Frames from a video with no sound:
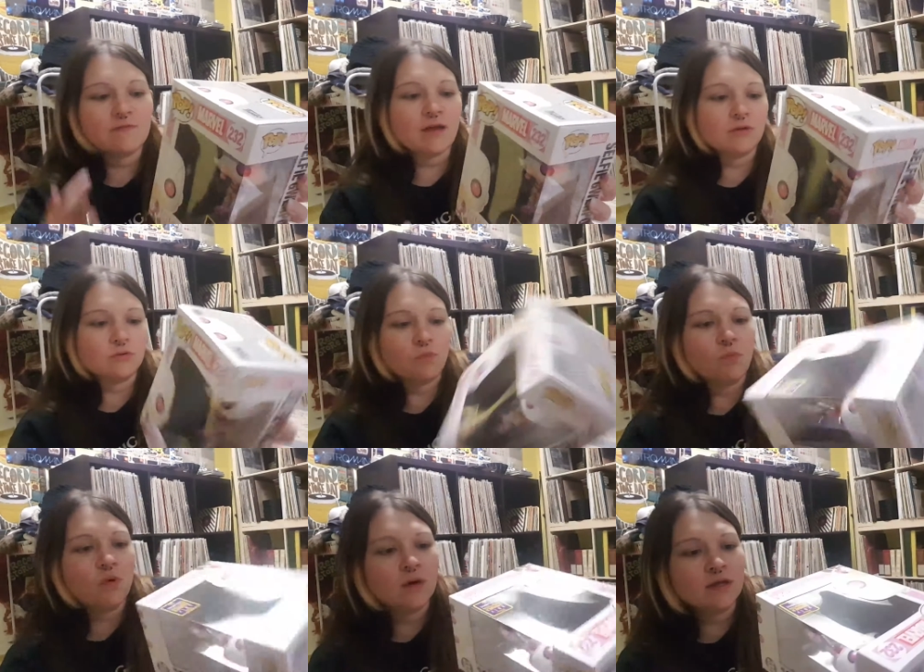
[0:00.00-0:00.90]
found
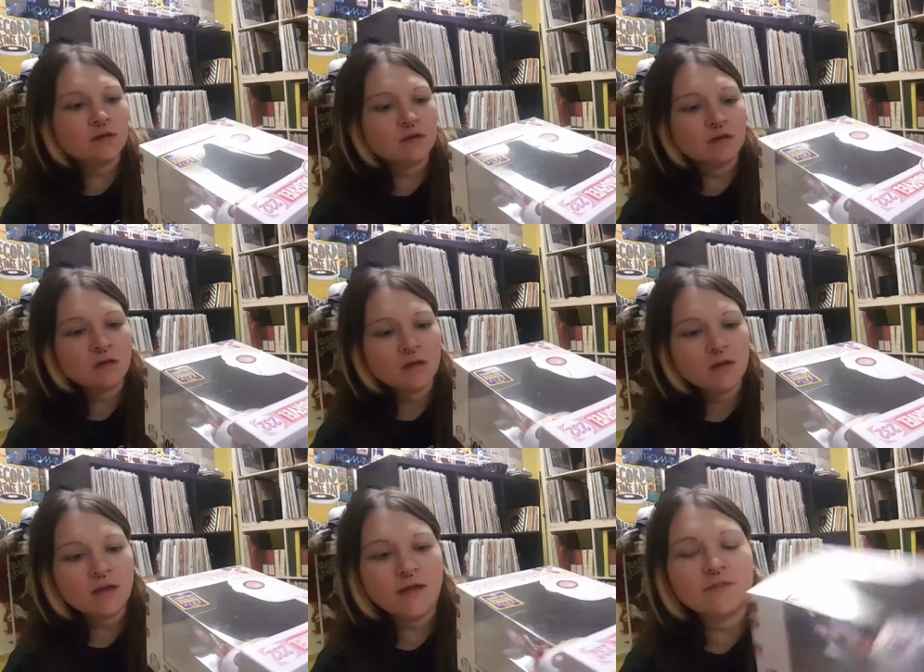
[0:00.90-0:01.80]
one
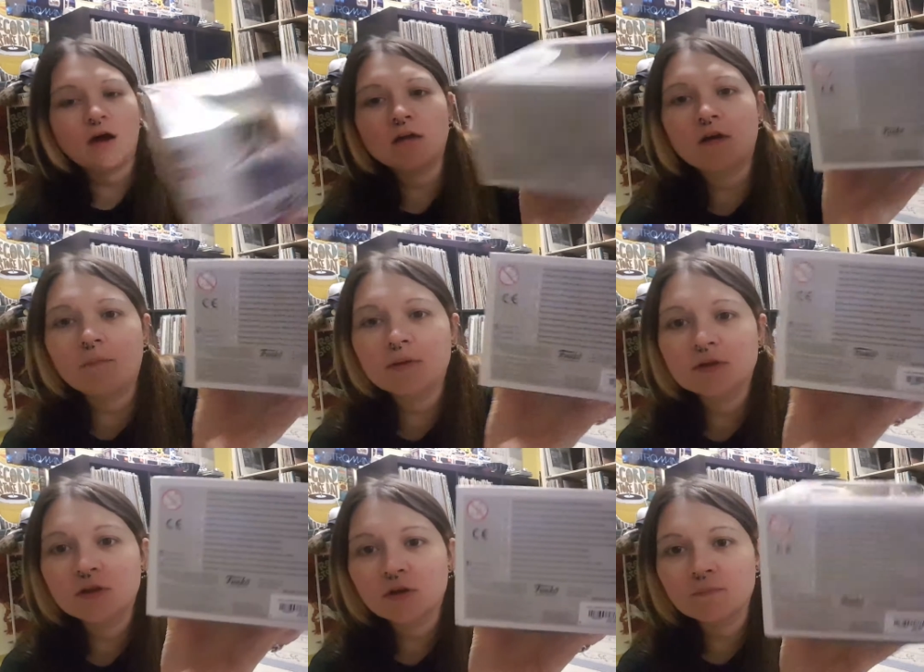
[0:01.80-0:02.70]
at the Hot
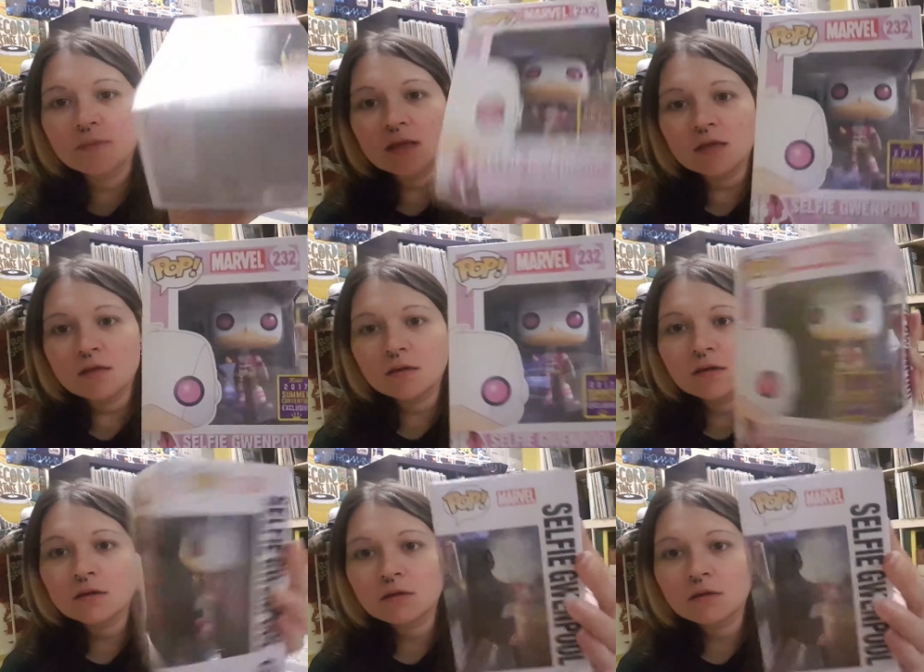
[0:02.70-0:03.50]
Topic near me,